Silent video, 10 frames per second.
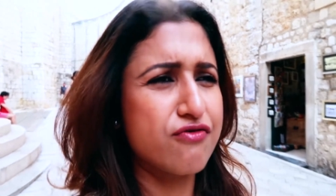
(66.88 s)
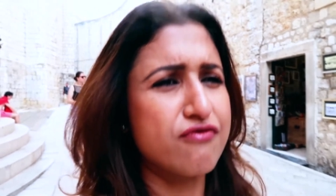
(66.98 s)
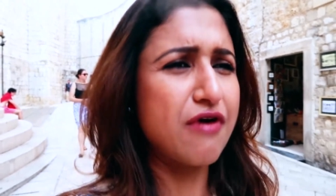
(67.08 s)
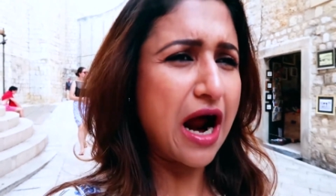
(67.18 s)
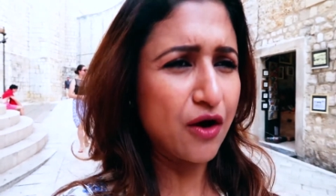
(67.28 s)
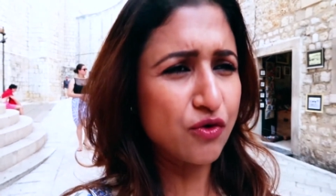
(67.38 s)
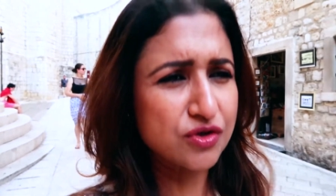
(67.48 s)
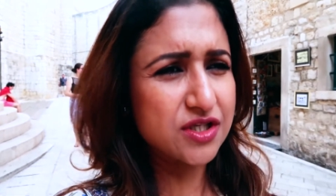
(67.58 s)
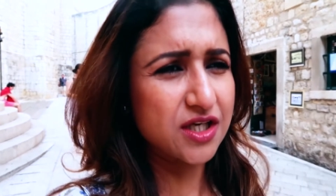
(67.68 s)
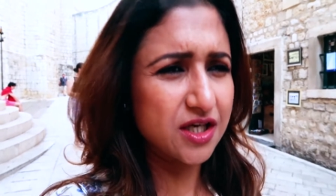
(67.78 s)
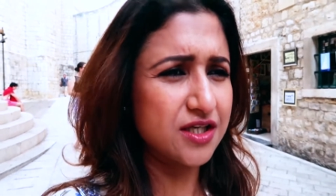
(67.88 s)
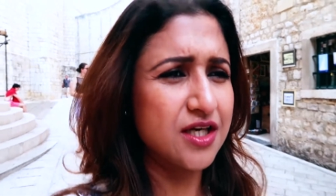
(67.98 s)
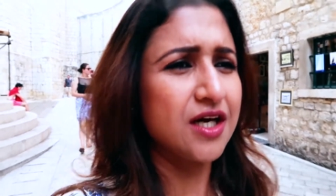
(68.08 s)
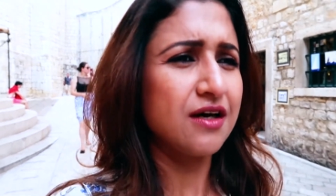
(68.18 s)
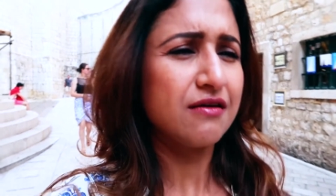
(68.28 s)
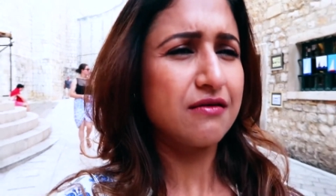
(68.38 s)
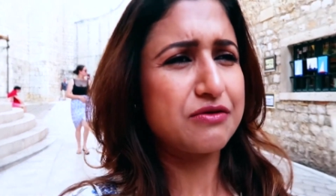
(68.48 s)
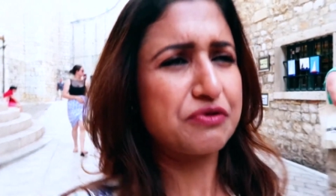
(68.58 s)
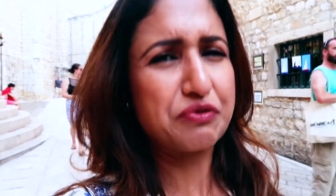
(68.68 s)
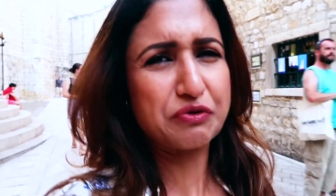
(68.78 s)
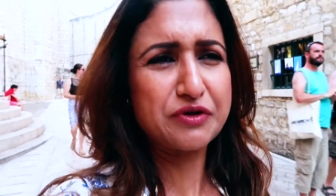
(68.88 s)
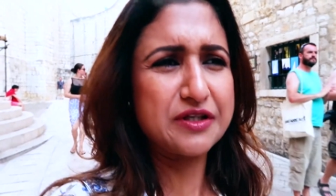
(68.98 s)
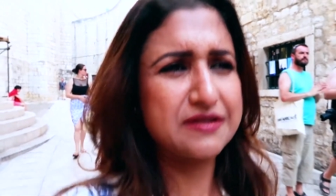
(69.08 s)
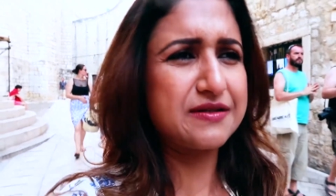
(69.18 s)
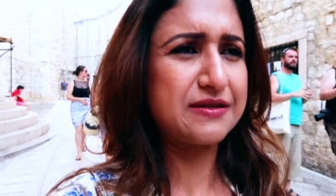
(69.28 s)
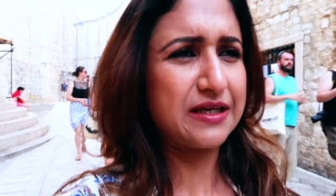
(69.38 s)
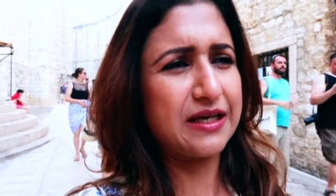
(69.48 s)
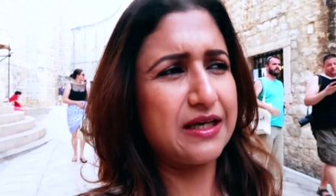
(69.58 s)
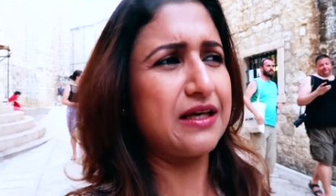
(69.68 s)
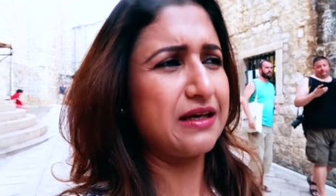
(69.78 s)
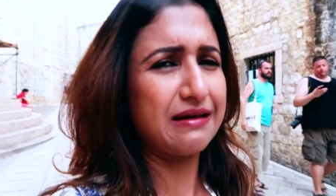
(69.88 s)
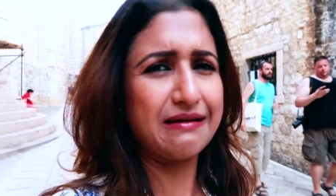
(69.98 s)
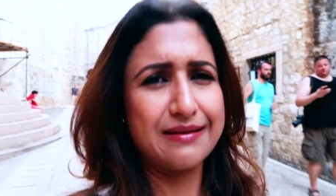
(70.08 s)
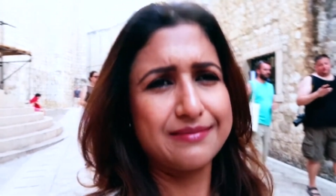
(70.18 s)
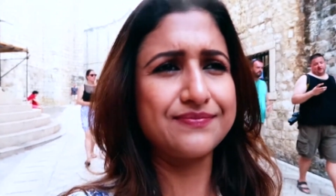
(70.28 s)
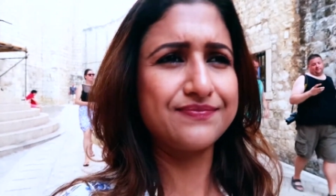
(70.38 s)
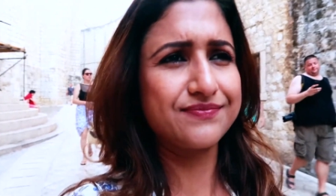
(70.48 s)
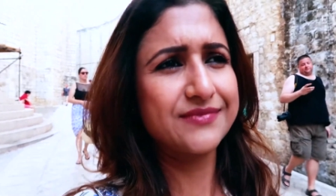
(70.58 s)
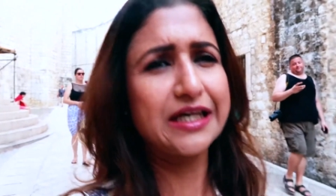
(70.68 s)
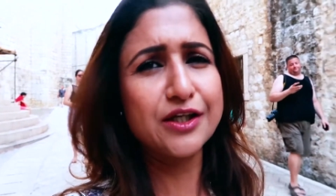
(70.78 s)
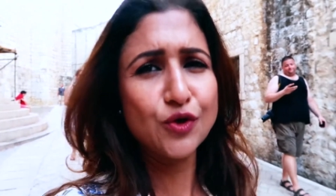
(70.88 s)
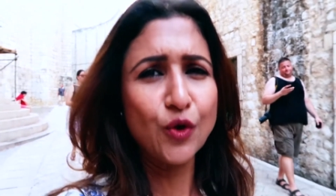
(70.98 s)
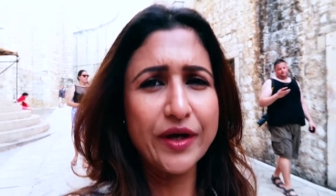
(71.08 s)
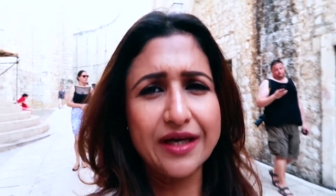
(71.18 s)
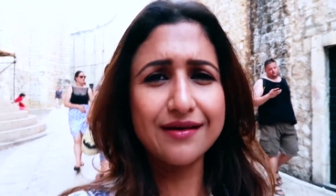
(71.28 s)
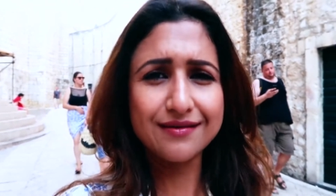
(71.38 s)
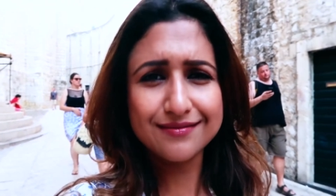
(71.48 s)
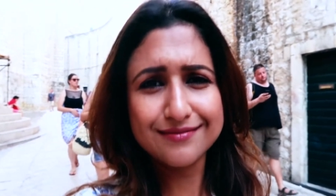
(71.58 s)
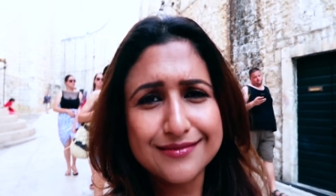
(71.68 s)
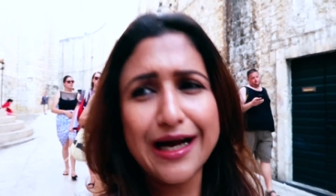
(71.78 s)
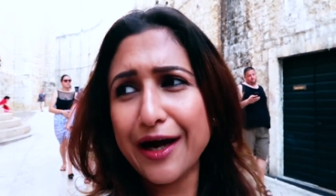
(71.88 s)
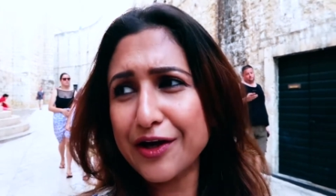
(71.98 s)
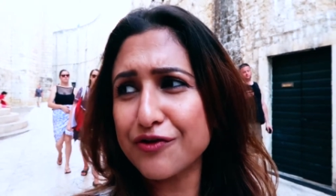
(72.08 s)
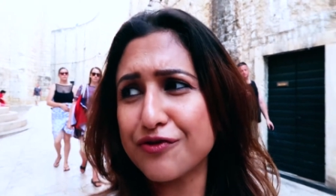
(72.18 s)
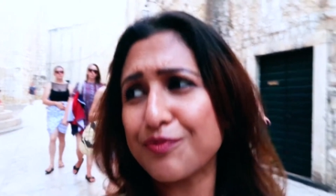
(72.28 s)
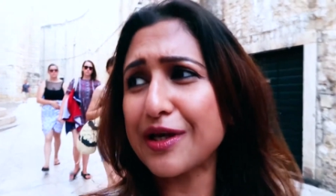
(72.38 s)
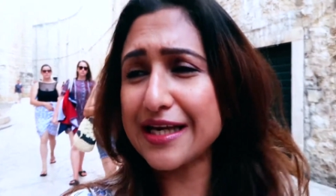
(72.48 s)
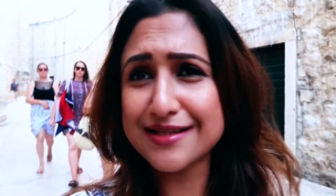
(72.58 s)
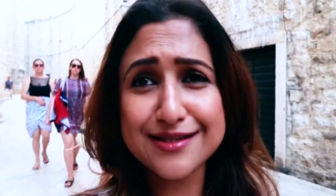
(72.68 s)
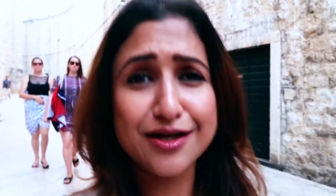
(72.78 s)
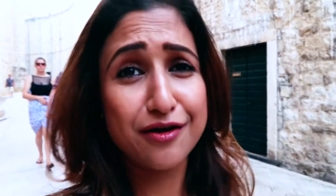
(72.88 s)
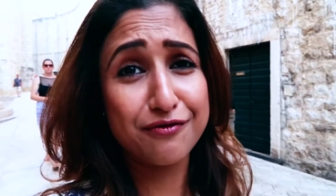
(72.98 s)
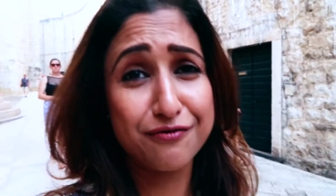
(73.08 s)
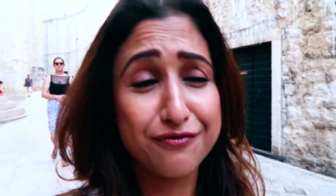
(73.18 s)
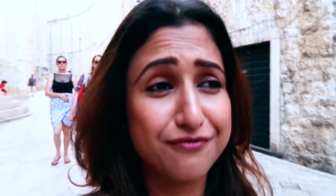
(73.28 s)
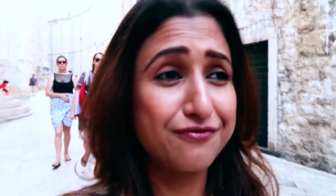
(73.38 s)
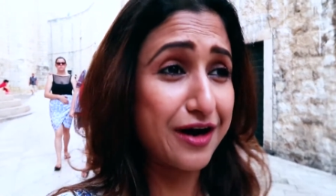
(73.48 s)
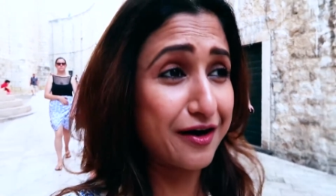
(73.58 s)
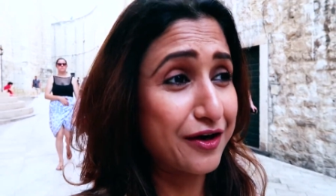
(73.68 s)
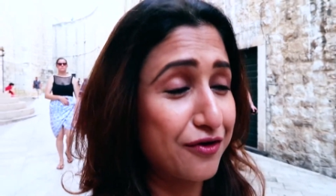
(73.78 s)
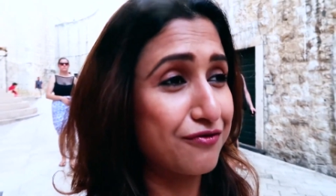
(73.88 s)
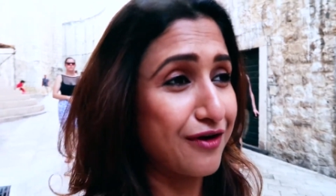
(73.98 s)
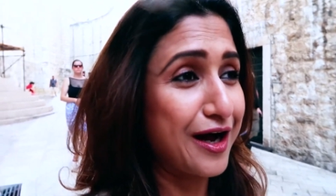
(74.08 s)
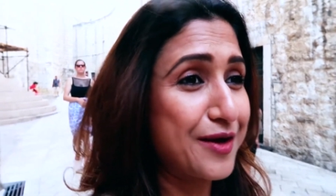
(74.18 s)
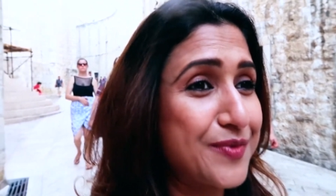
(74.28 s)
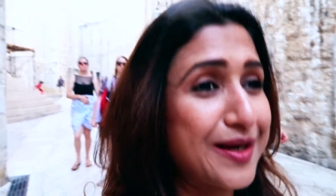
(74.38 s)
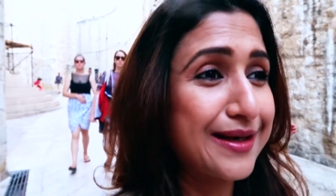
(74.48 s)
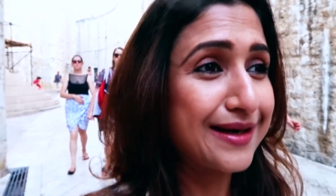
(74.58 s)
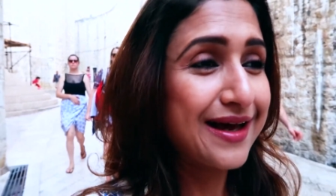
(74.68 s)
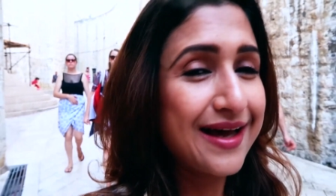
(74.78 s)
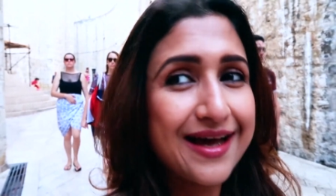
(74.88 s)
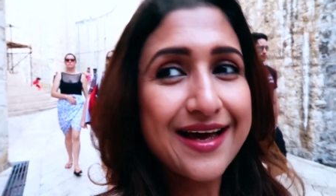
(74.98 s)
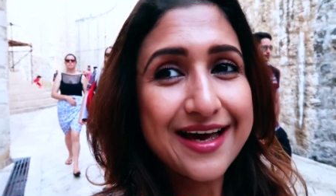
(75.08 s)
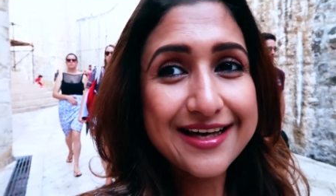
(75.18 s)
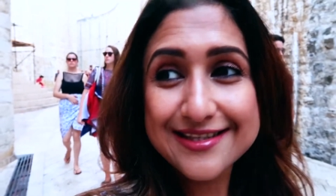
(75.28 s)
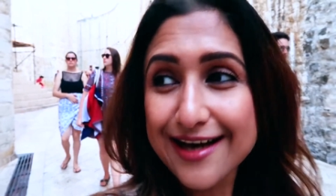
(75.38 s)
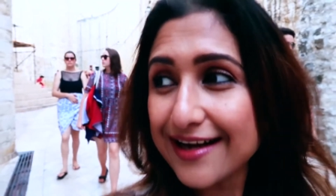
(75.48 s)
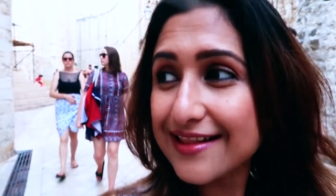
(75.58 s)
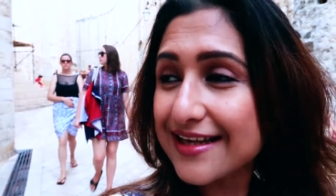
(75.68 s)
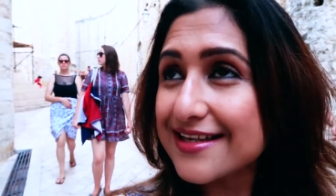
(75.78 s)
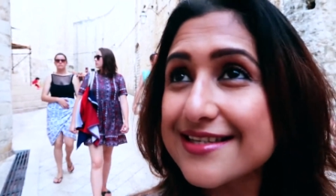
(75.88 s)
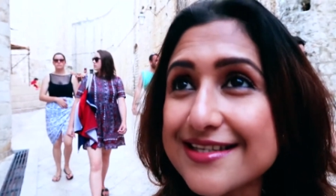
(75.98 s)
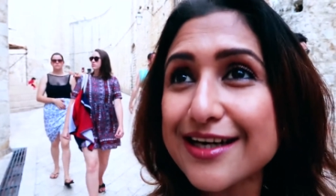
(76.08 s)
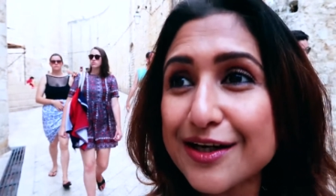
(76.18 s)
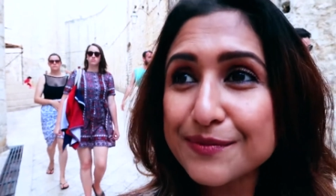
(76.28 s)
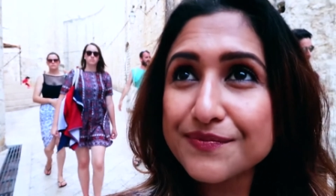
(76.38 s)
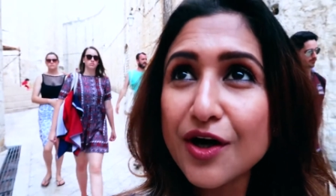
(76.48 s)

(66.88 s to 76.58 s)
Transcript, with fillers: crowded touristy annoying kind of a place it's got a very good vibe and inside these um,